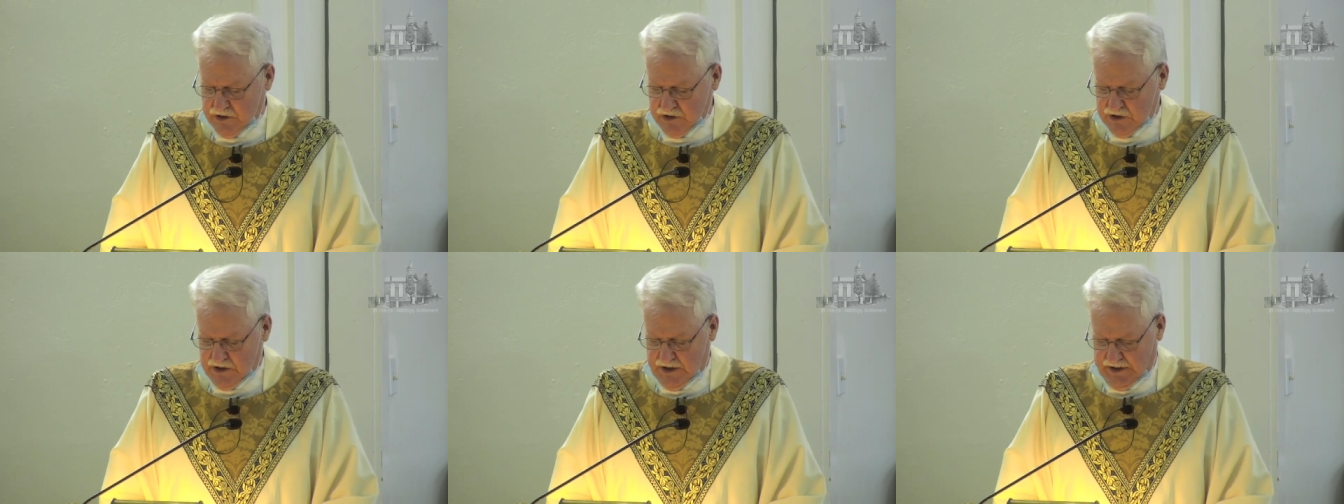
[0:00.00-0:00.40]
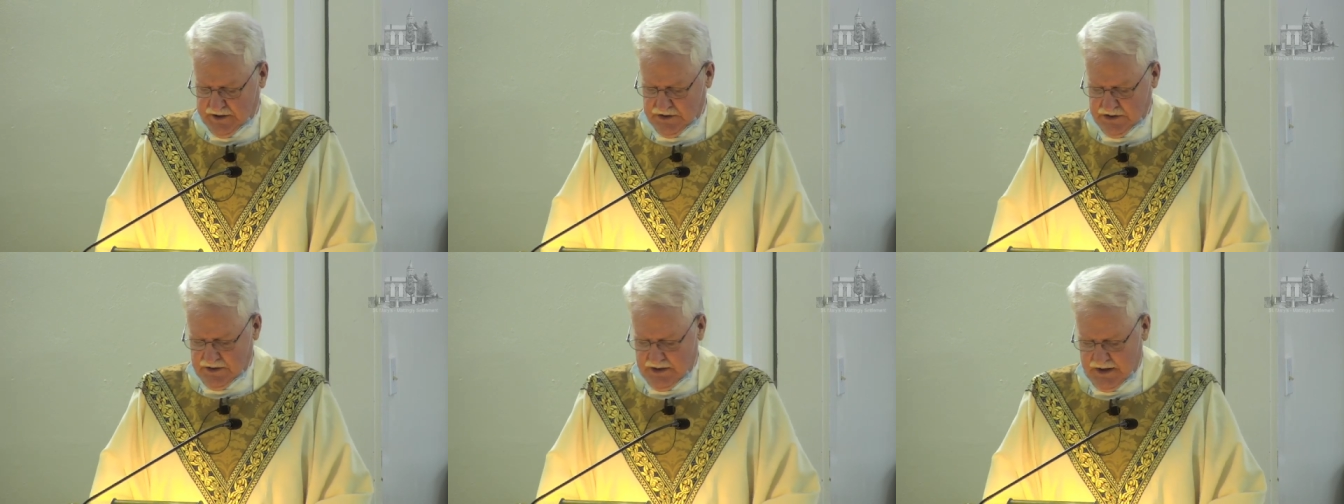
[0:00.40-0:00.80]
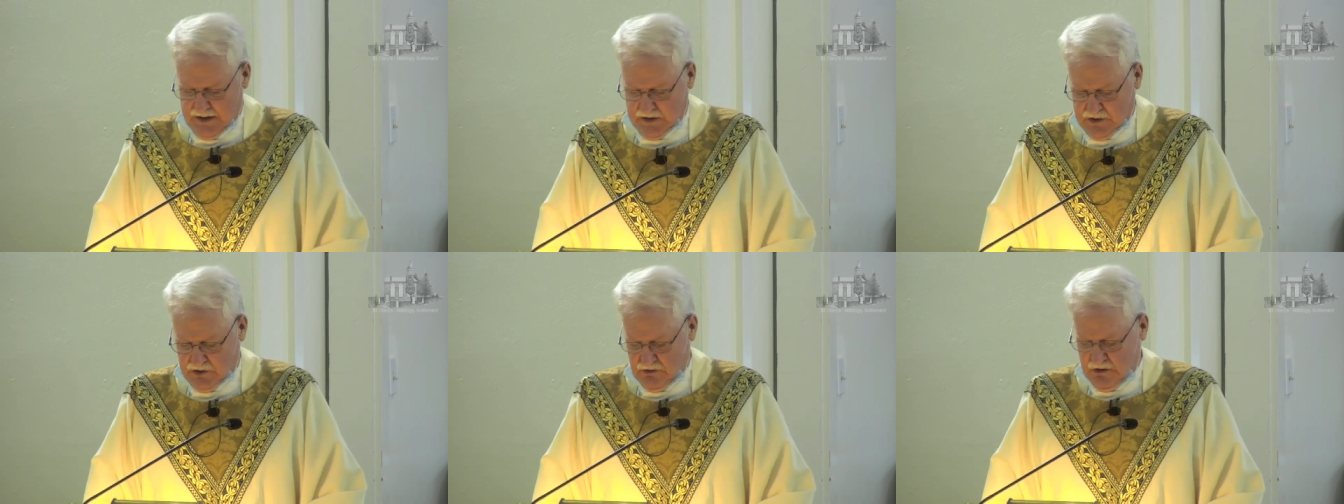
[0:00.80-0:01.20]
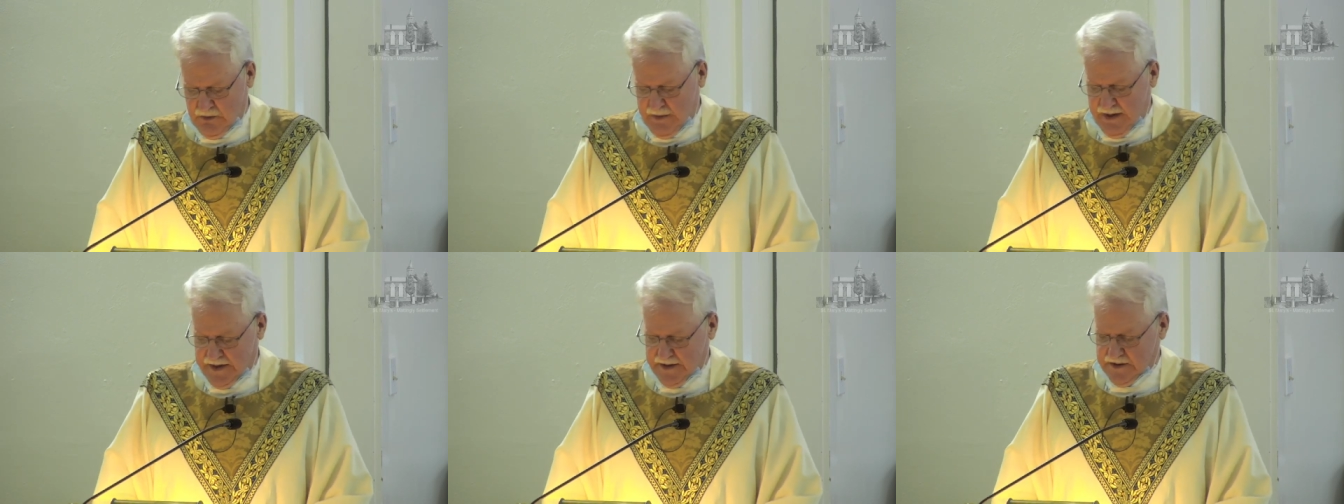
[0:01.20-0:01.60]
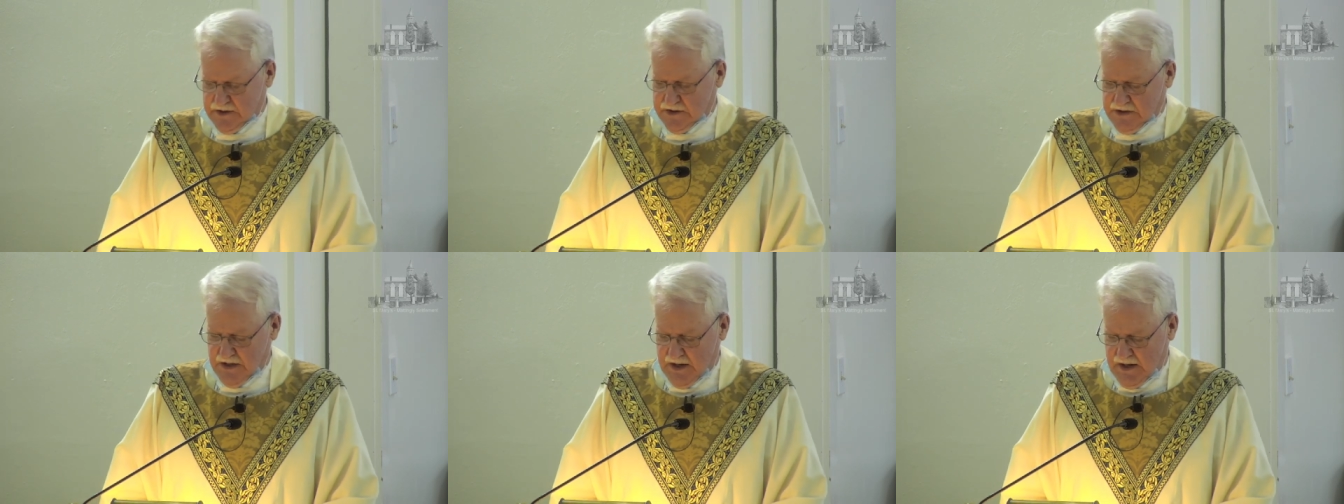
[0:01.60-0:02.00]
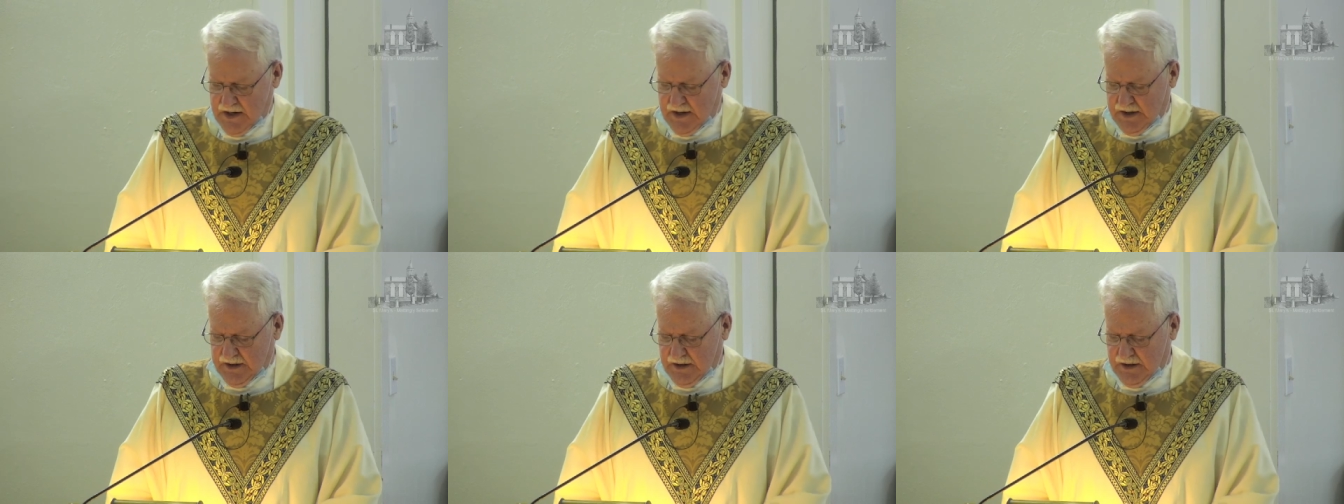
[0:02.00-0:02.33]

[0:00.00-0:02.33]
graciousness, His tremendous